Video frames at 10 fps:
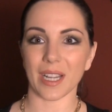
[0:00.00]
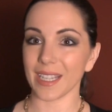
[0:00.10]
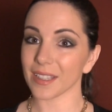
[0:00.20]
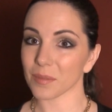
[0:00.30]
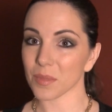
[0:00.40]

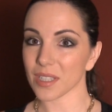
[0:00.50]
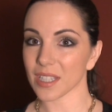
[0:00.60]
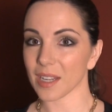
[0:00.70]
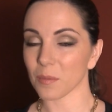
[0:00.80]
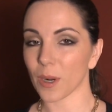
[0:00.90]
eat them the
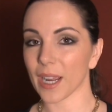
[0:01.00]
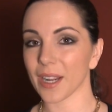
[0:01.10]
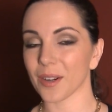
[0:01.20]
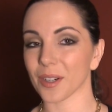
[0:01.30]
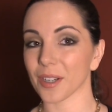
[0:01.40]
same
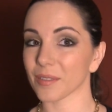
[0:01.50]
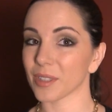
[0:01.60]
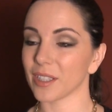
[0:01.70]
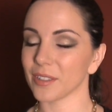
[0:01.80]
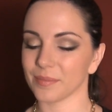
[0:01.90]
way, or,
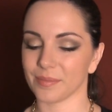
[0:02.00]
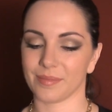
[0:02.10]
well,